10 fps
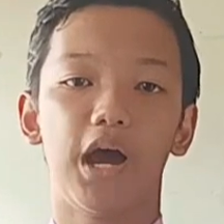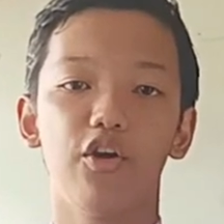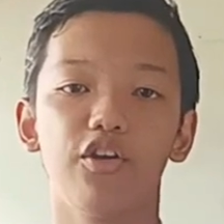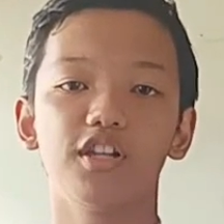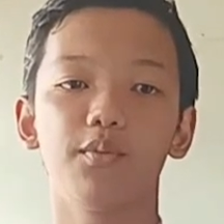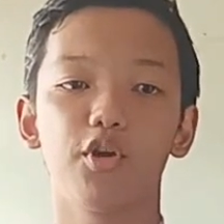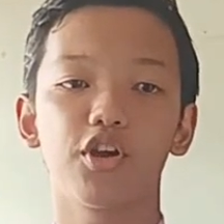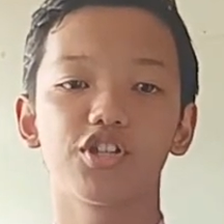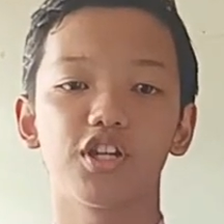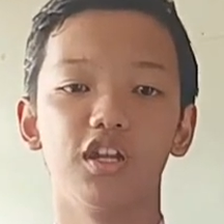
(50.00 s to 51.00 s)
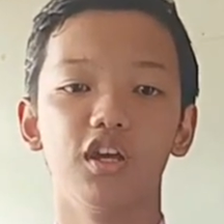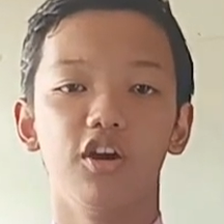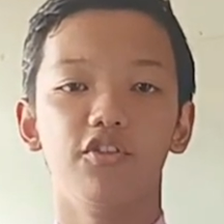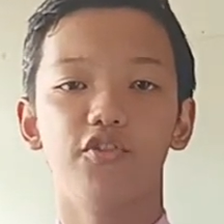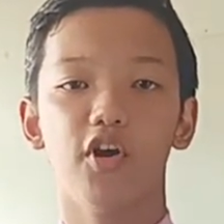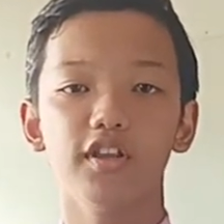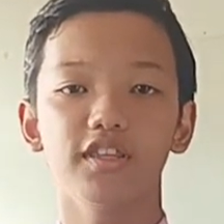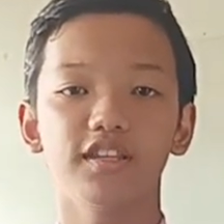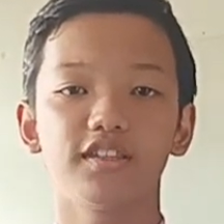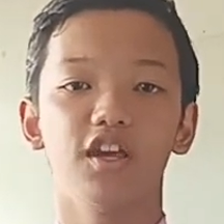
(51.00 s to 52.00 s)
biodiesel production. For
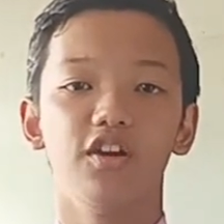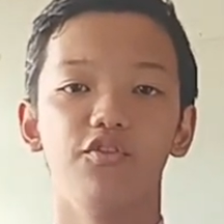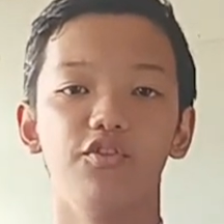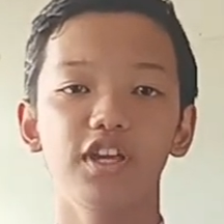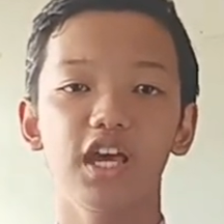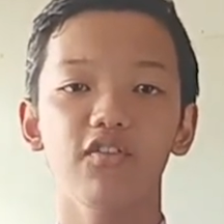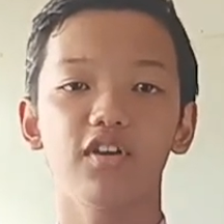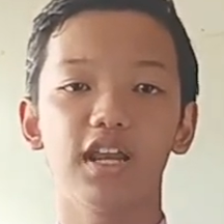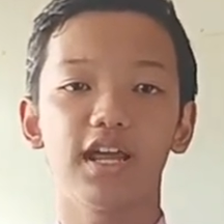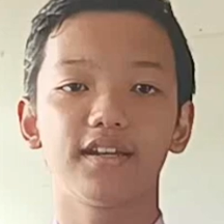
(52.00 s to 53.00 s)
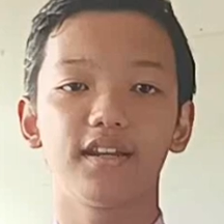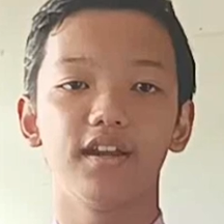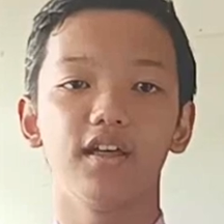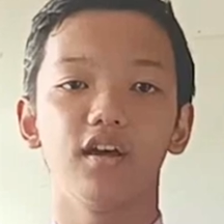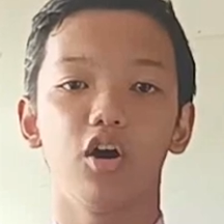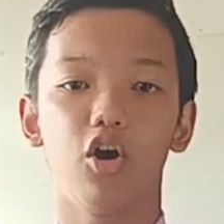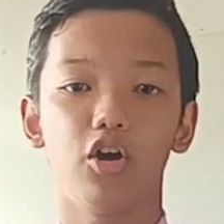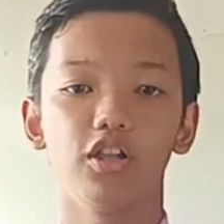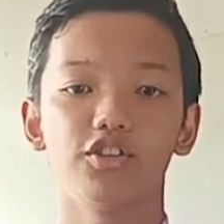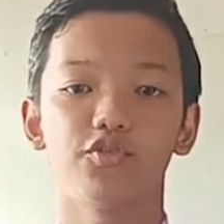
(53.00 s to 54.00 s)
this, we have collected
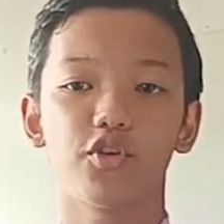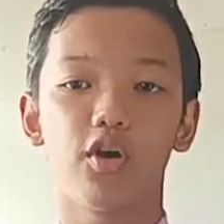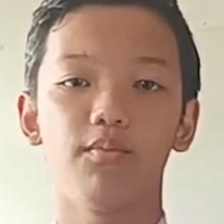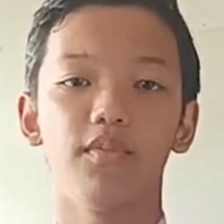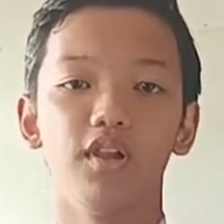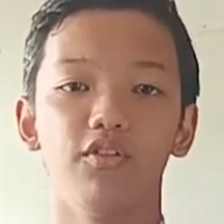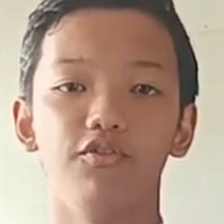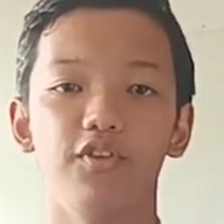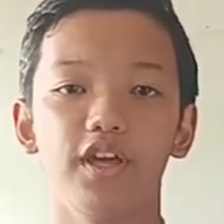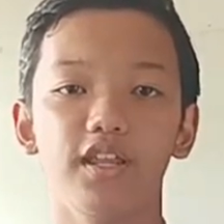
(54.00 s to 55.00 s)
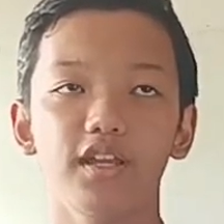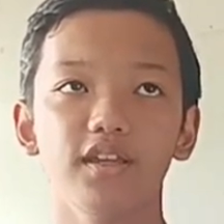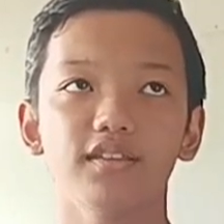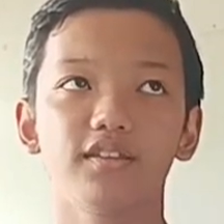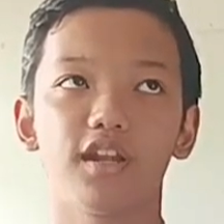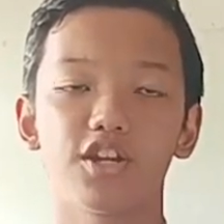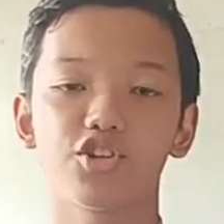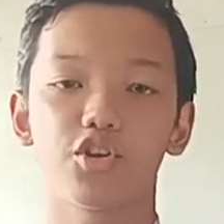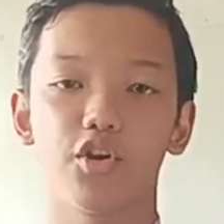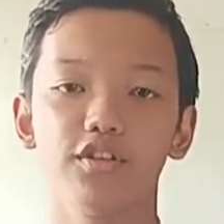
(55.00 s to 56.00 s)
oils from various
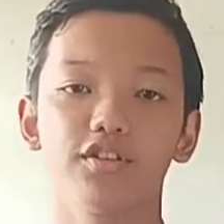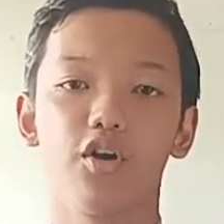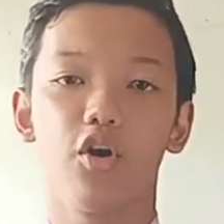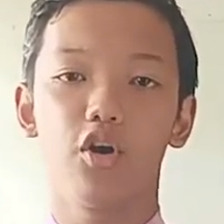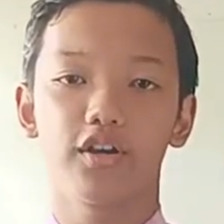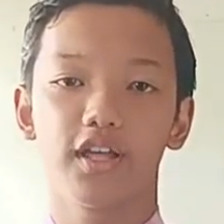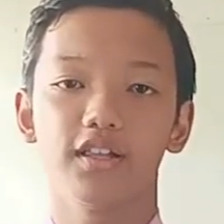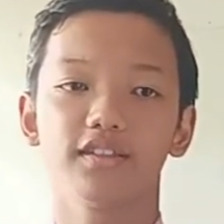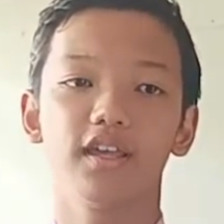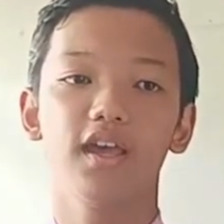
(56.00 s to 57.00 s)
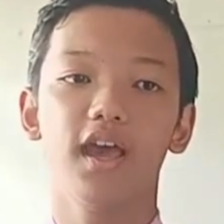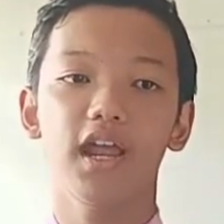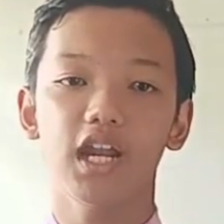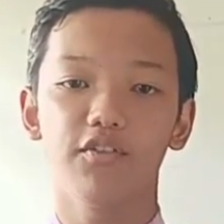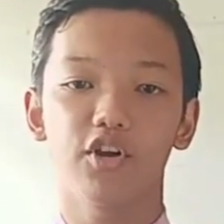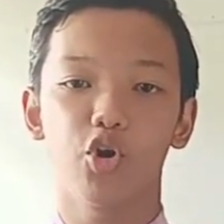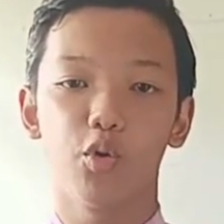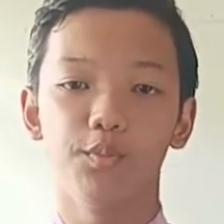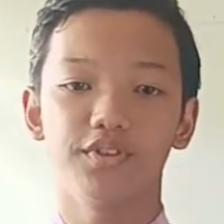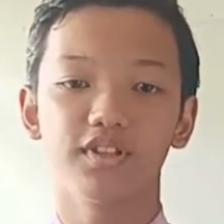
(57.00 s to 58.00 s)
restaurants, hotels and our
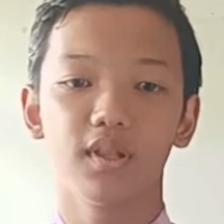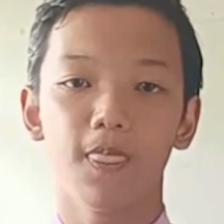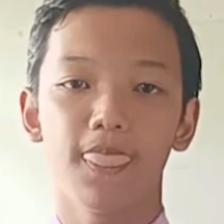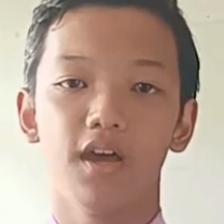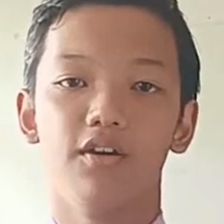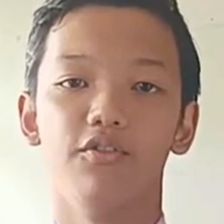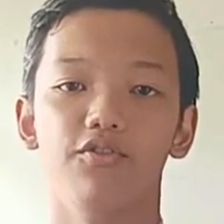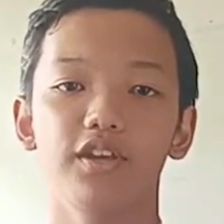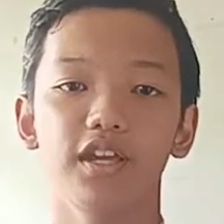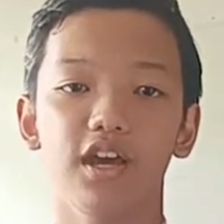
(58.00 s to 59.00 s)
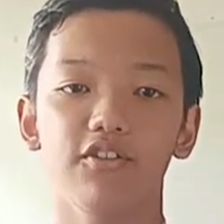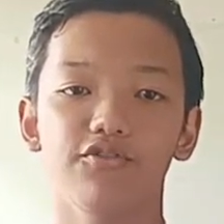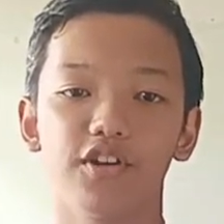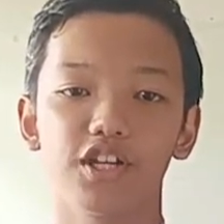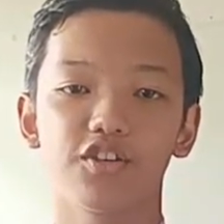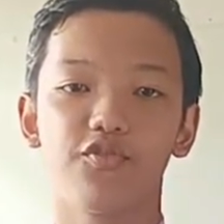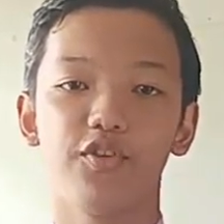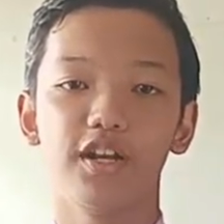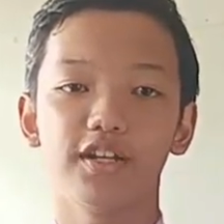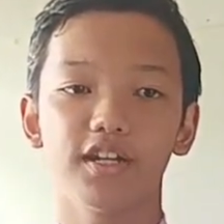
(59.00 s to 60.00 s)
homes. We have first
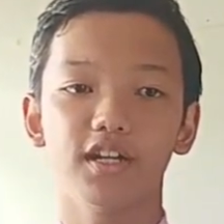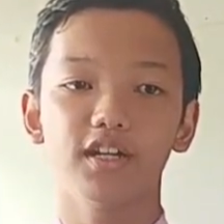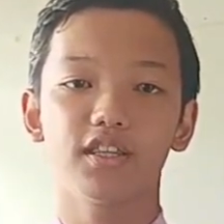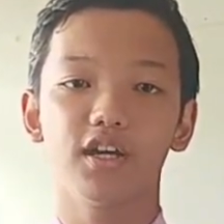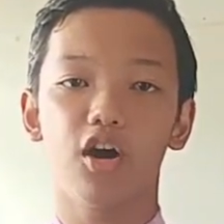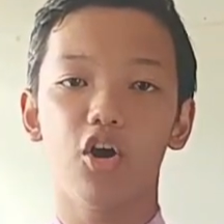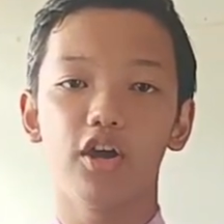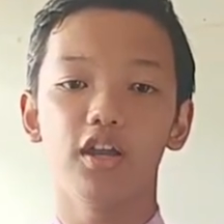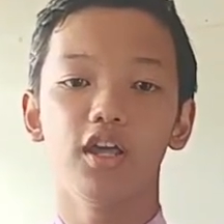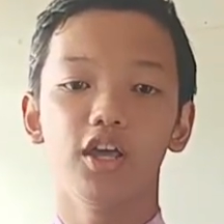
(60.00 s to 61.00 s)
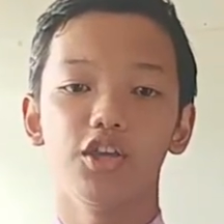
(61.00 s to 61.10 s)
filtered the oil